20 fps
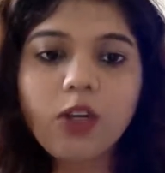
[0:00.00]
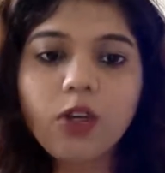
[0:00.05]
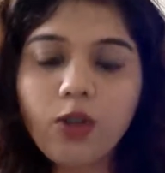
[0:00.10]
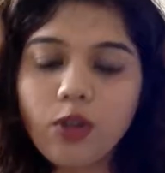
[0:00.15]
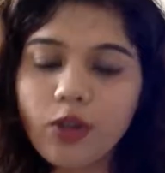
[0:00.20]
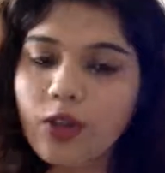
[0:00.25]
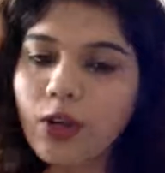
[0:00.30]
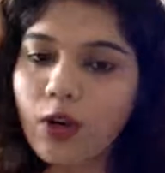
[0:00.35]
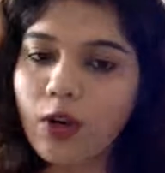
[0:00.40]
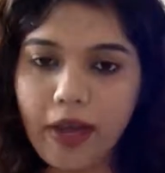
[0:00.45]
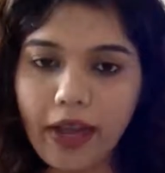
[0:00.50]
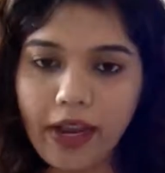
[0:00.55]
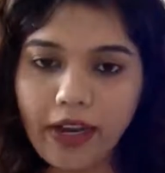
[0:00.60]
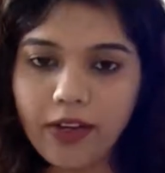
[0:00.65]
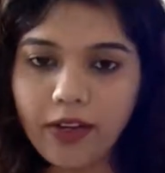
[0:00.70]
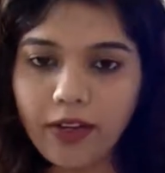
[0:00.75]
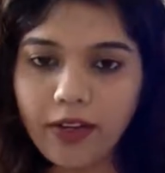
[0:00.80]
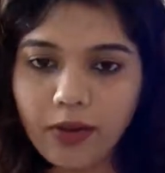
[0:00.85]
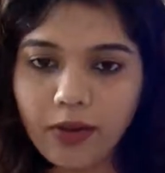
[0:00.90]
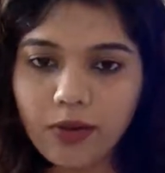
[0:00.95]
Good or
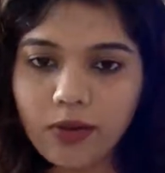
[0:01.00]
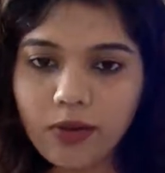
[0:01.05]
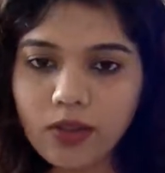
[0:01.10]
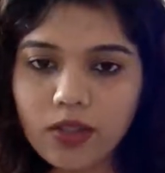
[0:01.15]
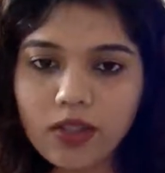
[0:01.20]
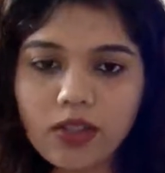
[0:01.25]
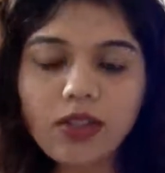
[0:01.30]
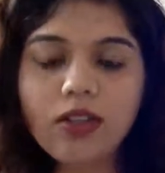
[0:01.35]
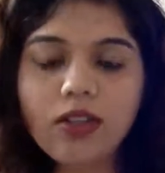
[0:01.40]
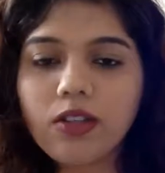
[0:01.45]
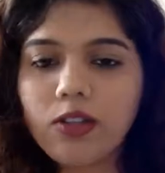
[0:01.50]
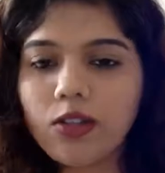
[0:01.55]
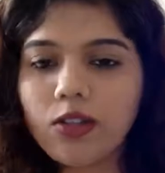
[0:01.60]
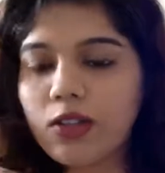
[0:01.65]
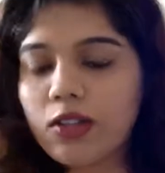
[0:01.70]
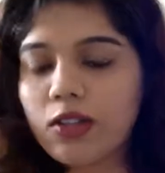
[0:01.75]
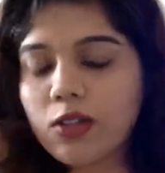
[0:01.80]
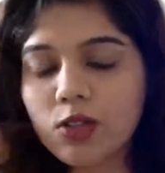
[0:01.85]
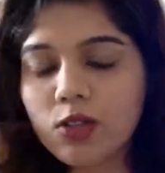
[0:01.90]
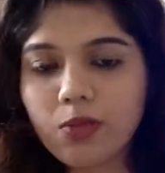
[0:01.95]
bad news.
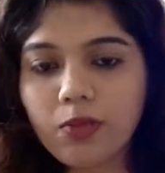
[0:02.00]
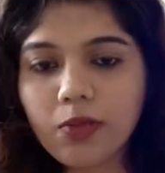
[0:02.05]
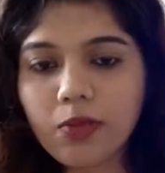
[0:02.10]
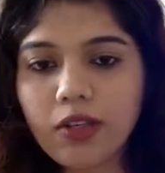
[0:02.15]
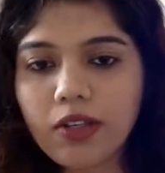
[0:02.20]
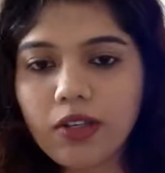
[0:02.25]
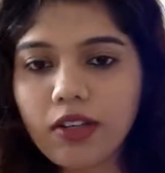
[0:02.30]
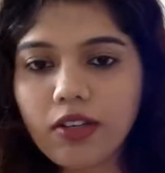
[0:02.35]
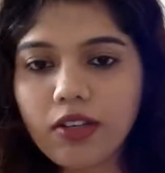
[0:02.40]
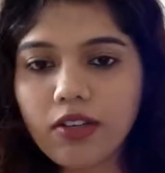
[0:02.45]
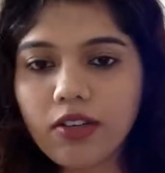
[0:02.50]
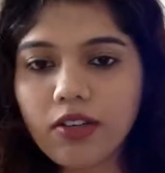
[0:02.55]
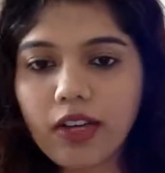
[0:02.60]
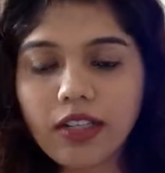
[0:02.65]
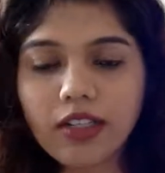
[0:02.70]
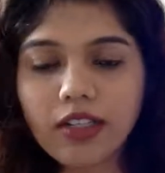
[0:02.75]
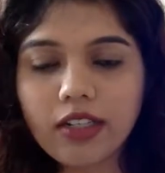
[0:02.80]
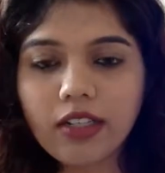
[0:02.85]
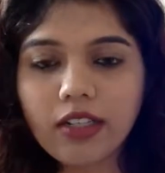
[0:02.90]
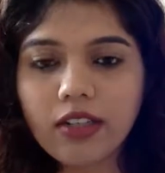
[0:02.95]
This could be
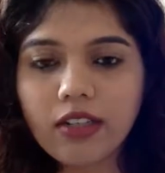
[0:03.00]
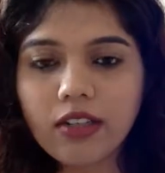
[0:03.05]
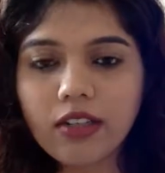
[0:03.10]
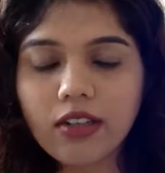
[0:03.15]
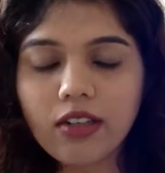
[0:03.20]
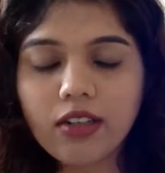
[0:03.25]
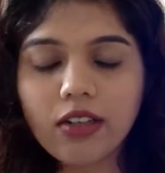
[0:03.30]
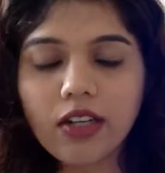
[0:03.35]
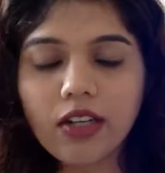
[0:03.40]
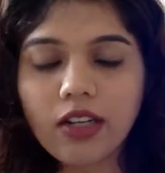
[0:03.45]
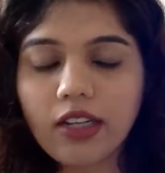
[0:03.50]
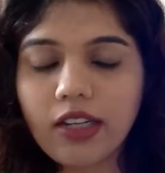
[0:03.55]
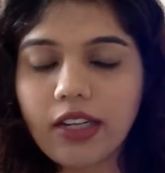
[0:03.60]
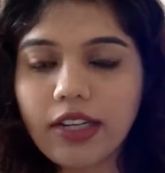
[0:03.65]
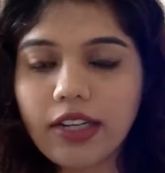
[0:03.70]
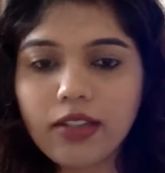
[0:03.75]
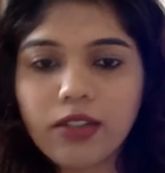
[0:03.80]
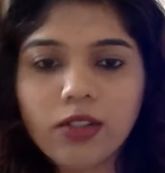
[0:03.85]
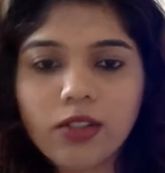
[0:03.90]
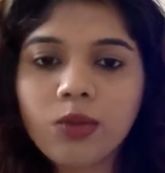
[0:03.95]
writing a
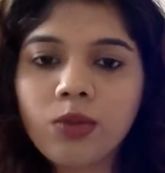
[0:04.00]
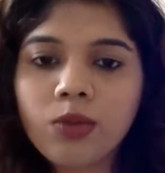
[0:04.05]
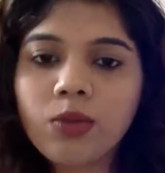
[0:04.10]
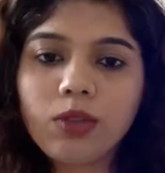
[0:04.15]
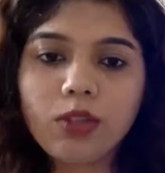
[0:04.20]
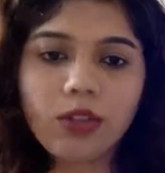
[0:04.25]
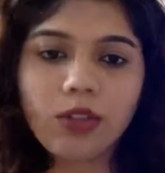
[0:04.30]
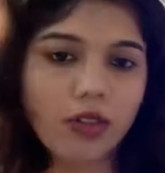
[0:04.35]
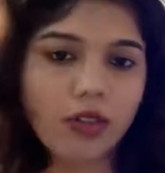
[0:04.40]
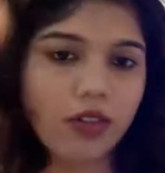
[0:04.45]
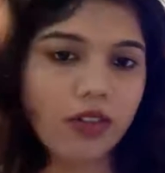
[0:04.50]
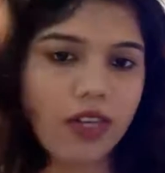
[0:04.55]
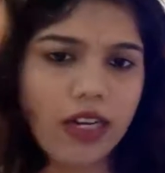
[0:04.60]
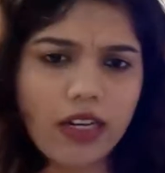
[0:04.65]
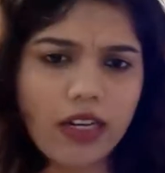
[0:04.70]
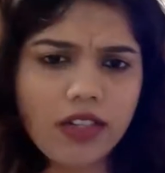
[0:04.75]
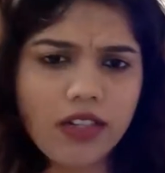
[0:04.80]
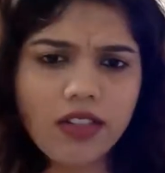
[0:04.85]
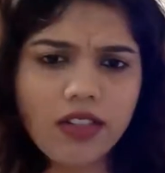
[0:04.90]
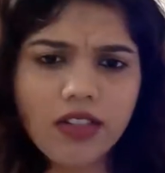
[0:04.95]
letter to your
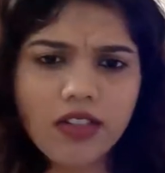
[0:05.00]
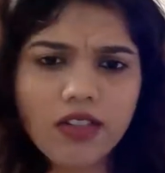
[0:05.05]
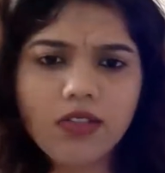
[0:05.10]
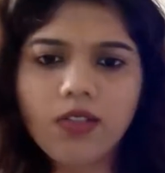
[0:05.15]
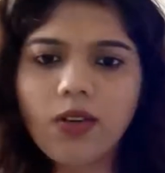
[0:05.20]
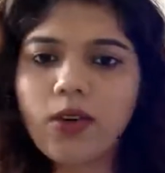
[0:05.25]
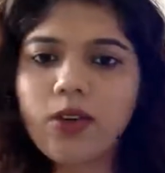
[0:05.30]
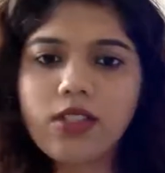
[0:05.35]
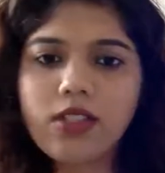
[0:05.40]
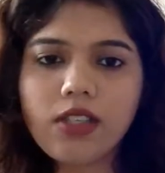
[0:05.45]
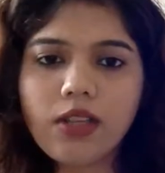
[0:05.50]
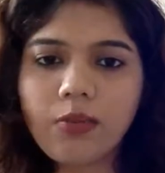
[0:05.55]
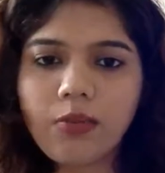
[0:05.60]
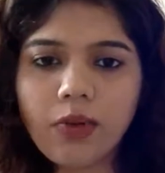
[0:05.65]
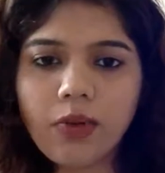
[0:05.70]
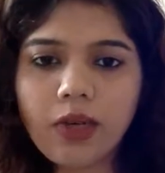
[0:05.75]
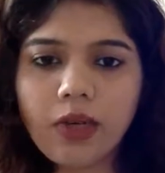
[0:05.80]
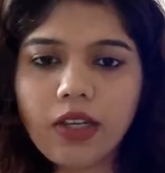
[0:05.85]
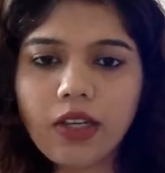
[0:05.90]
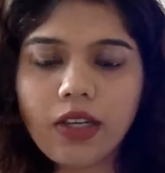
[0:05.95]
relative or
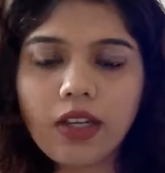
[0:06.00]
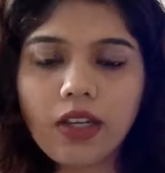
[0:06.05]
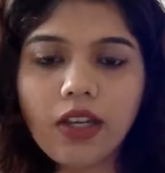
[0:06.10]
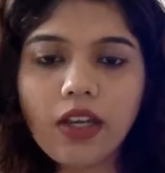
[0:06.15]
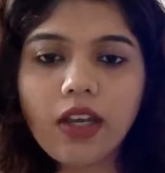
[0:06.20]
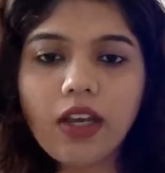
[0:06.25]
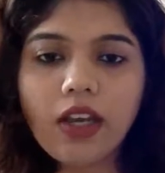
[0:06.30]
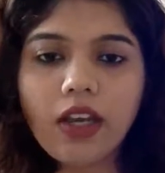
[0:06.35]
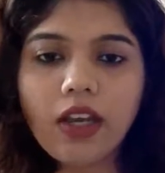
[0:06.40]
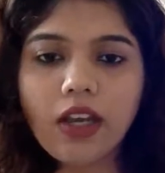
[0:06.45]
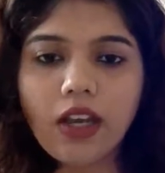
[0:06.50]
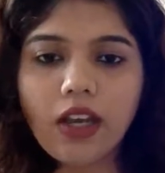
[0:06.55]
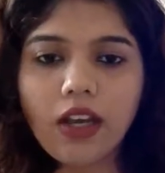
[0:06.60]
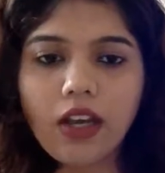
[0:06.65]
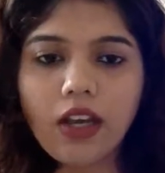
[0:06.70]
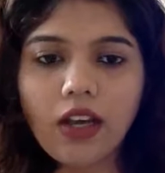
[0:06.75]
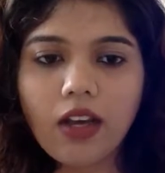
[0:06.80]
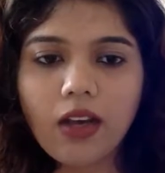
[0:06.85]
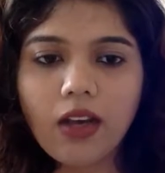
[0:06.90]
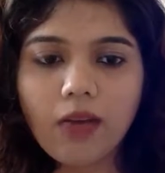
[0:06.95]
somebody
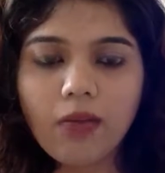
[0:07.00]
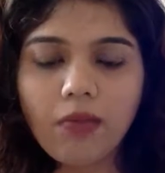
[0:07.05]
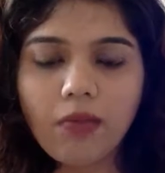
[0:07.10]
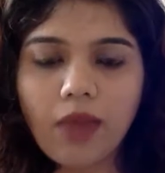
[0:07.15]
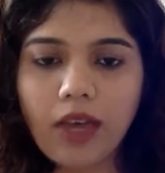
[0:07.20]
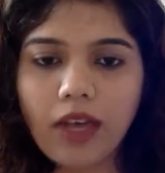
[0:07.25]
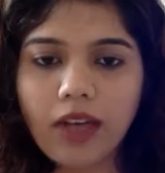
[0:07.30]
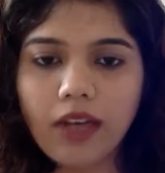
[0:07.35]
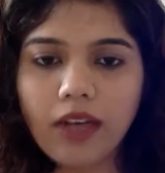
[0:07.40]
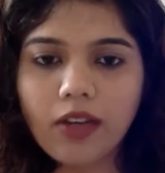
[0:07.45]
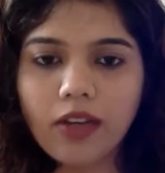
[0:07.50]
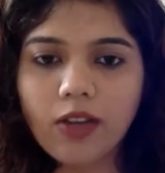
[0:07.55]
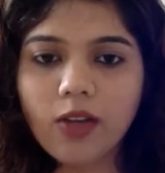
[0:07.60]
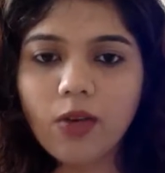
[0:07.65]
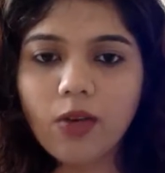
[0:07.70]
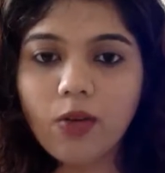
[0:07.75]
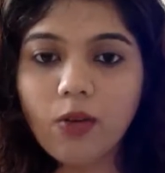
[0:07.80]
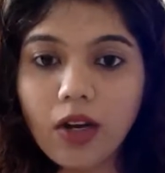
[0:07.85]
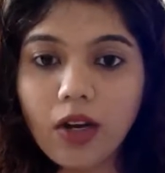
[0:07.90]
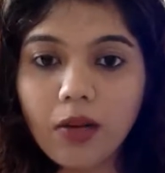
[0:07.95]
at
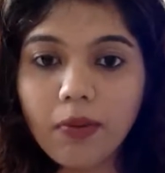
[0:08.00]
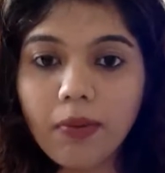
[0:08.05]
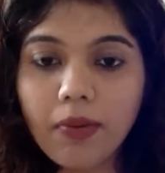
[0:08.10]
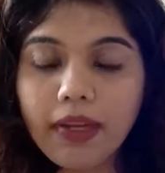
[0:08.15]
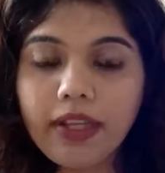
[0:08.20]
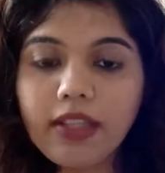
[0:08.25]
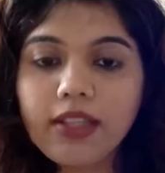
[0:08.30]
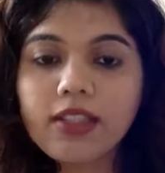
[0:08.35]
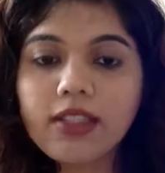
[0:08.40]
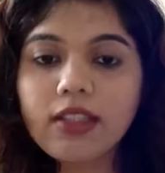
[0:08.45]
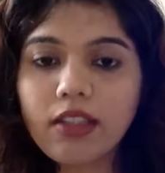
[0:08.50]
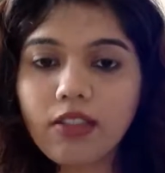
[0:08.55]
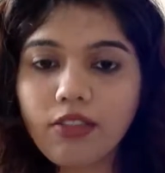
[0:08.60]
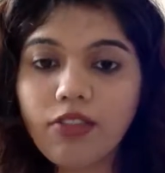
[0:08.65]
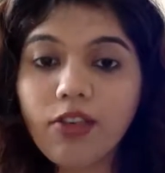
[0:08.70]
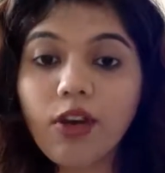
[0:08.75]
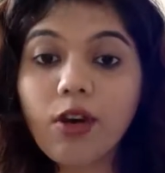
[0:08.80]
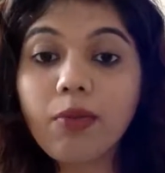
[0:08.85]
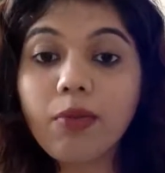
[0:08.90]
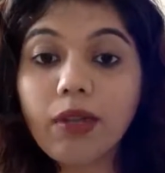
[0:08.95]
your workplace,
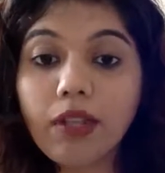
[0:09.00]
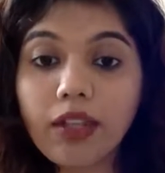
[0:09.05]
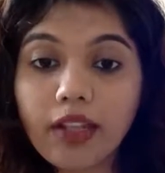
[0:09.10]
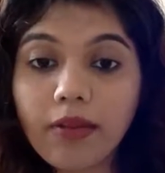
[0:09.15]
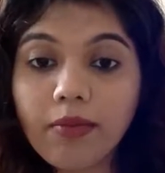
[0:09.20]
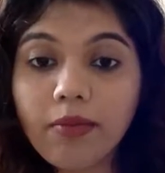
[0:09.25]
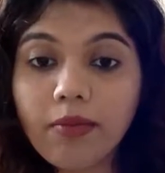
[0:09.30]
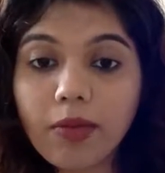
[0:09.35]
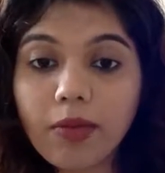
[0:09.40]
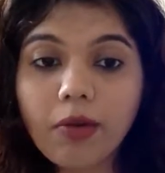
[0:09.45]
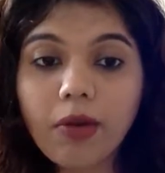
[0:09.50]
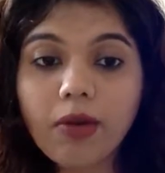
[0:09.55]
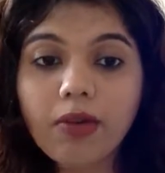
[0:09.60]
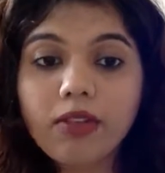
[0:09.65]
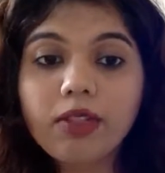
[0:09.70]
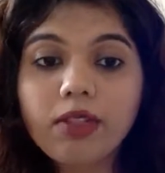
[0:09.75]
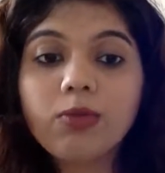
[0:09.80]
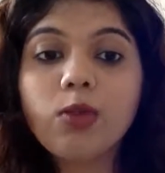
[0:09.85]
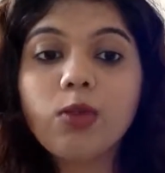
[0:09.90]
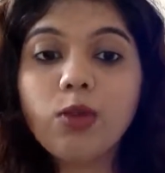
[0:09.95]
informing them
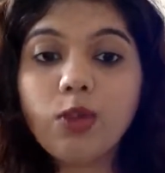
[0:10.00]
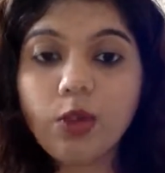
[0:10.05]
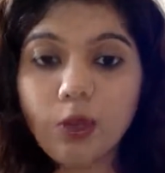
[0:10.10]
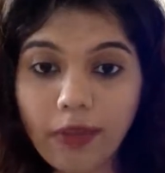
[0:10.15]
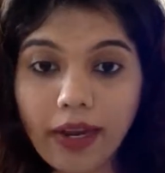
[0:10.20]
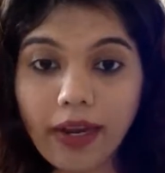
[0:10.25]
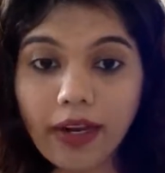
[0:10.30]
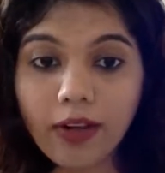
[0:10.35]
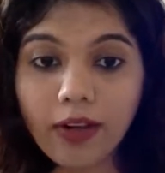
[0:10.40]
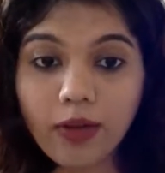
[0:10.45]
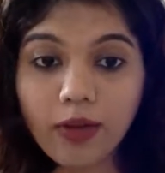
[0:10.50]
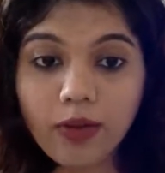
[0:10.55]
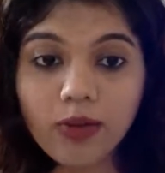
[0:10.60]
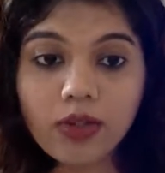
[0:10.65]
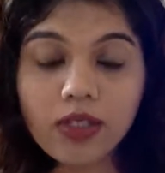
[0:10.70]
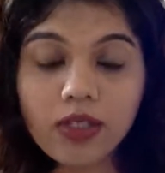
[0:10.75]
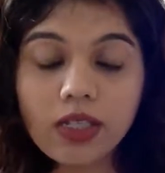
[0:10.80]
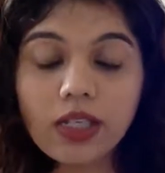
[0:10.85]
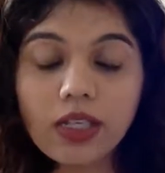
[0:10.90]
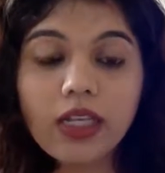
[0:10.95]
about some good or bad
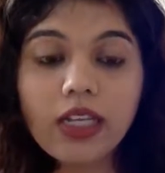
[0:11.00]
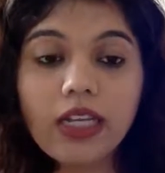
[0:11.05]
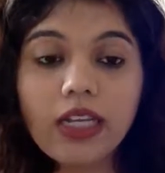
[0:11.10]
news.